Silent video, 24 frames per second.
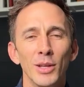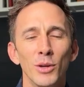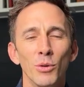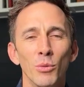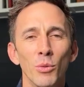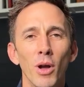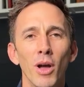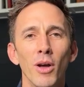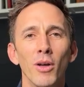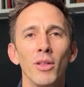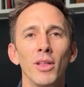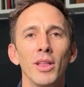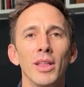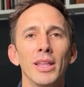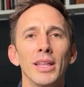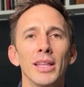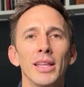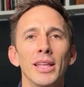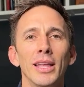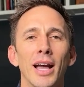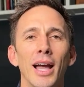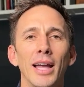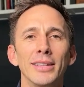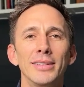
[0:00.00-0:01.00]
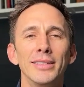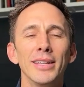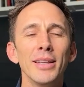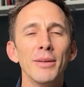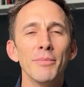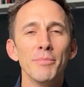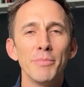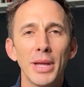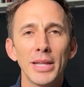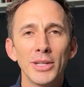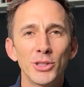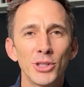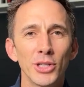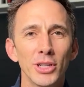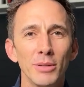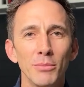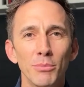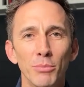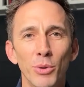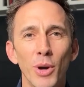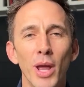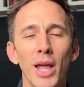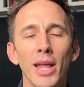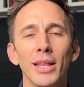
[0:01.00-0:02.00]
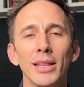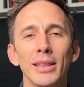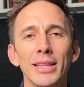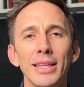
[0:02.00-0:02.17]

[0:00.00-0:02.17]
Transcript: Well, I didn't mention Brett